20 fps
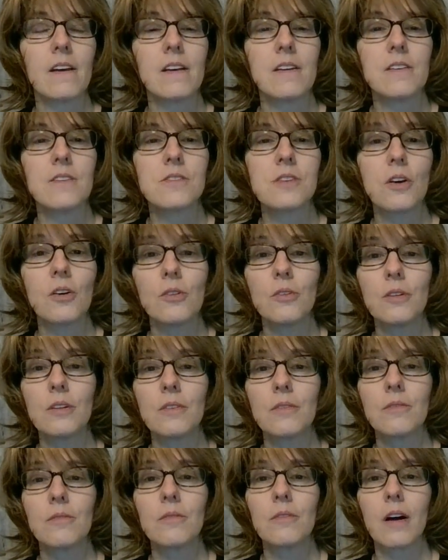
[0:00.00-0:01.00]
So
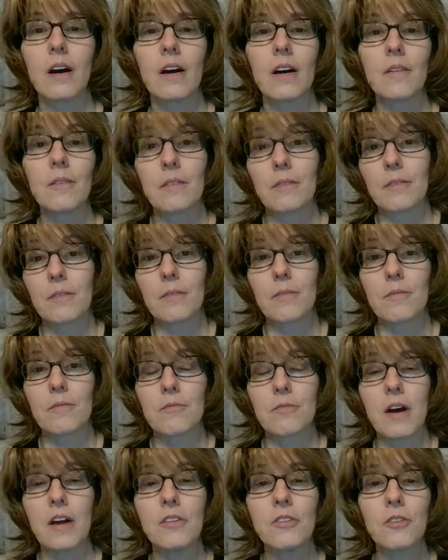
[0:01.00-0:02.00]

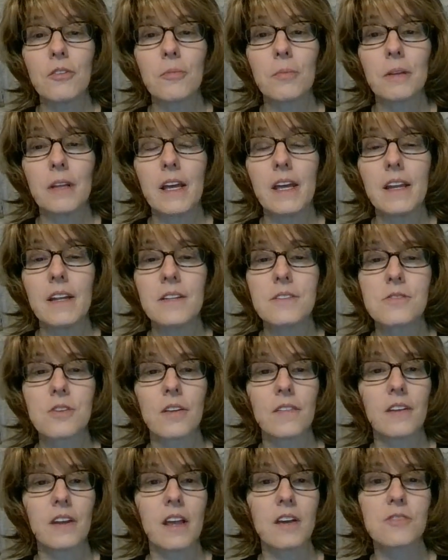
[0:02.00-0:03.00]
find your planets
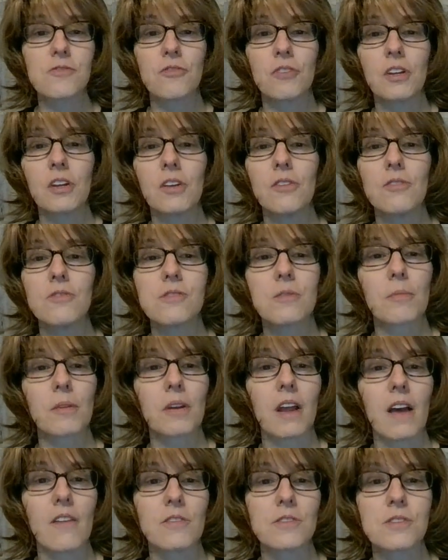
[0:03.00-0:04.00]
on the next videos. I'm going
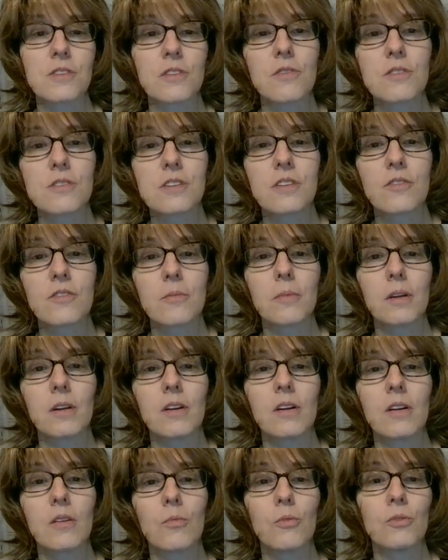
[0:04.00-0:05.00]
to have a series of them
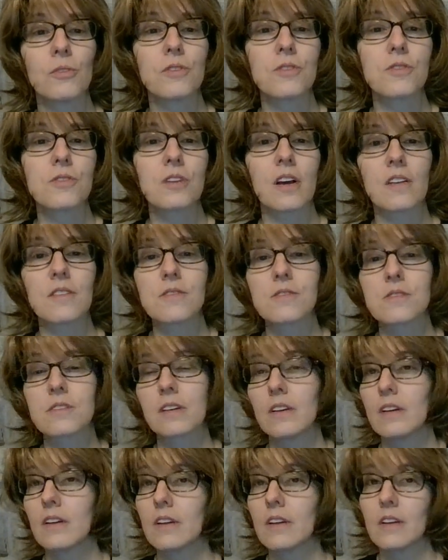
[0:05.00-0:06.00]
here. We'll discuss,
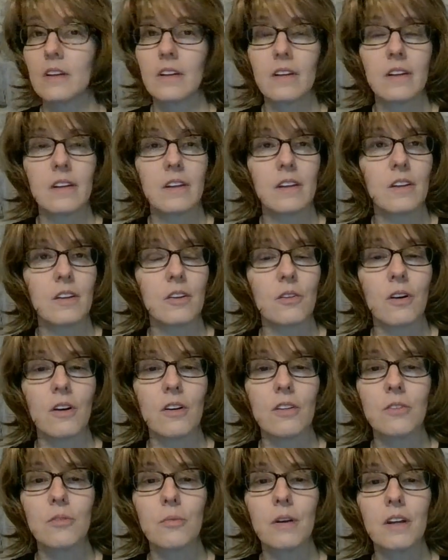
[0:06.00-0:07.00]

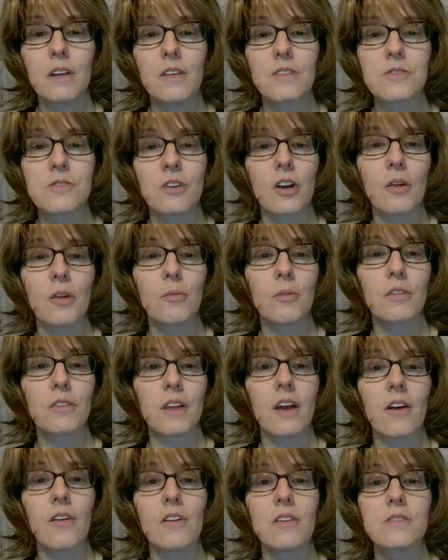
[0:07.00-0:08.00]
all the way starting with
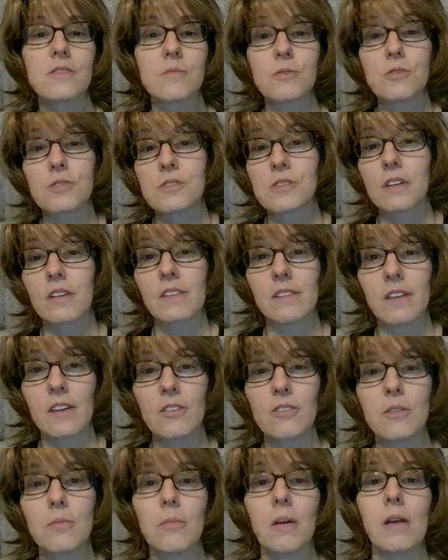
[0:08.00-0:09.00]
Aries, which is
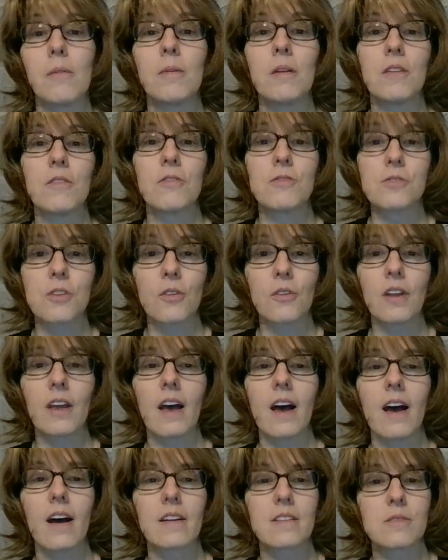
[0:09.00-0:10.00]
considered the baby of the
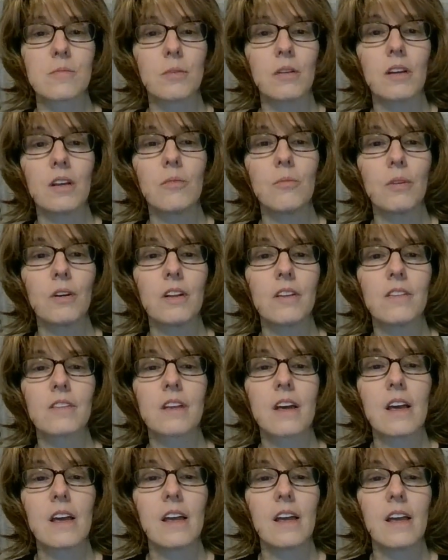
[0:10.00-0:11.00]
zodiac to begin with,
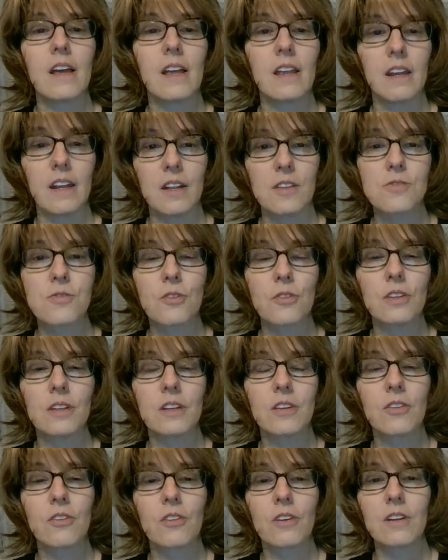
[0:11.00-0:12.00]
in its early
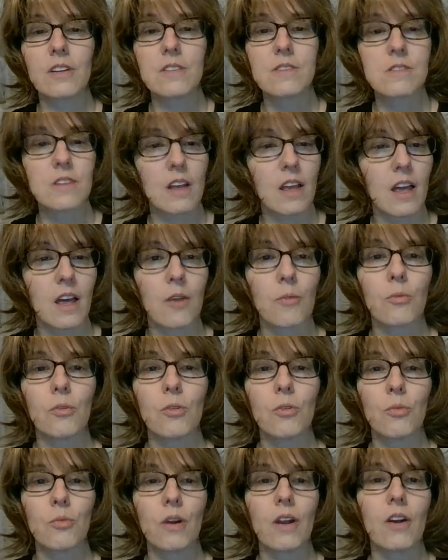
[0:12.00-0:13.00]
degrees, and
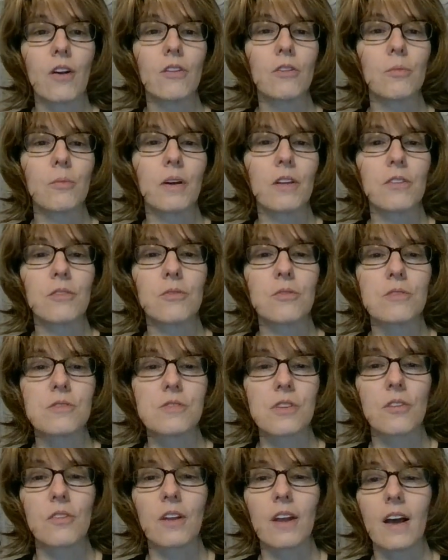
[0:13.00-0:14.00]
we'll run all the way through the
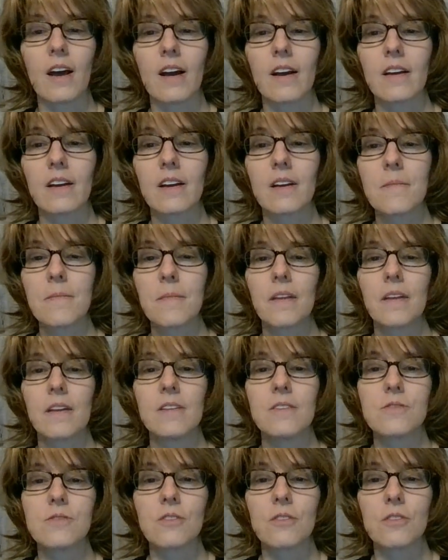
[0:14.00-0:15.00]
zodiac
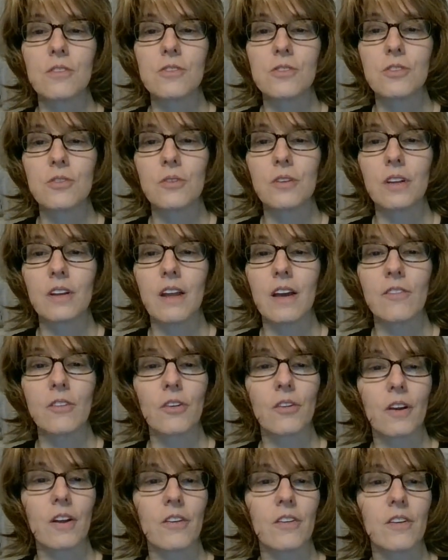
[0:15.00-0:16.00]
so that you can have a
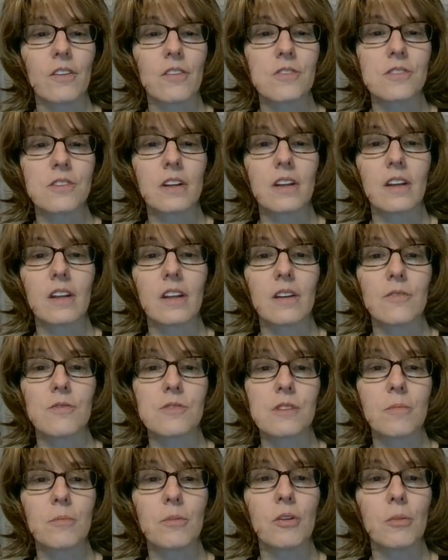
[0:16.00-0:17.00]
greater understanding of
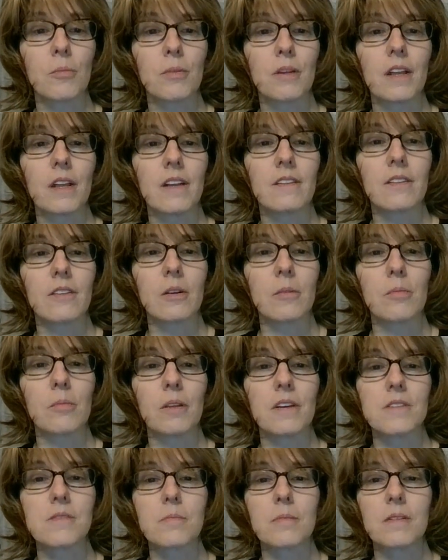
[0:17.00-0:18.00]
some of your planetary
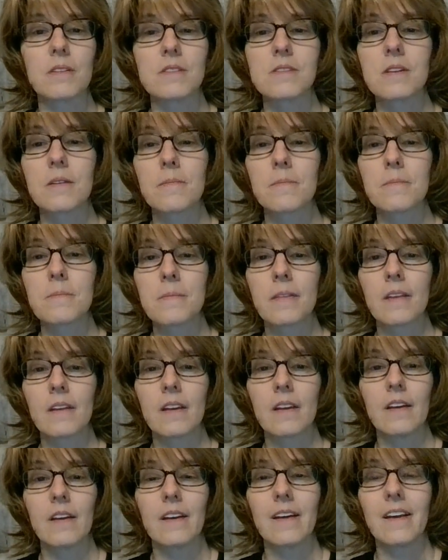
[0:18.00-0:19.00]
placements.
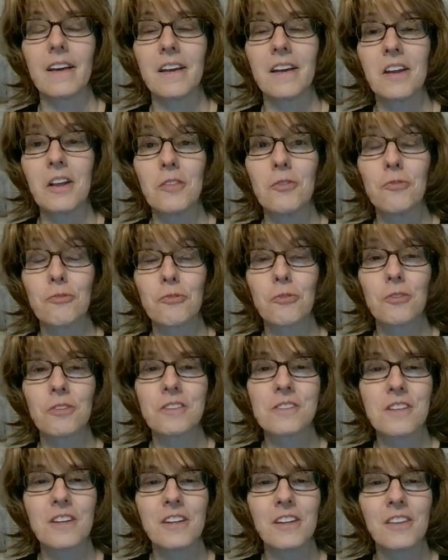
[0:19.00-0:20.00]
And I look forward to
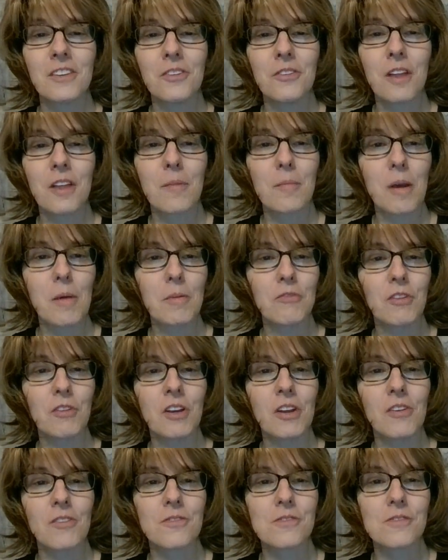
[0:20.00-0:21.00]
seeing you in the upcoming
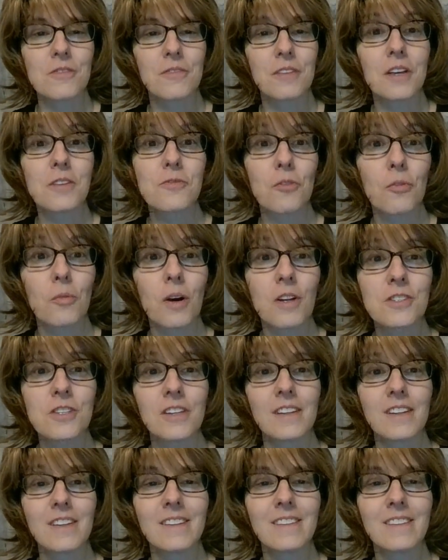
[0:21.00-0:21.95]
videos. Thanks for watching.